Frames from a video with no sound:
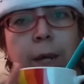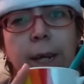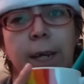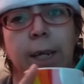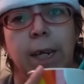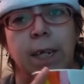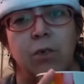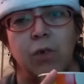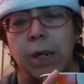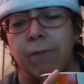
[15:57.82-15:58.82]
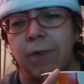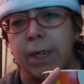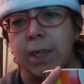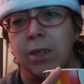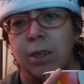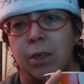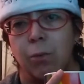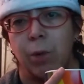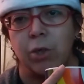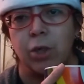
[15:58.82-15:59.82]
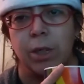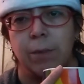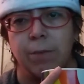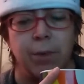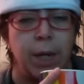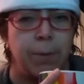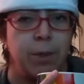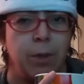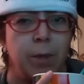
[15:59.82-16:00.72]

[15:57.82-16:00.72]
ahead and try to find it, to watch it if you haven't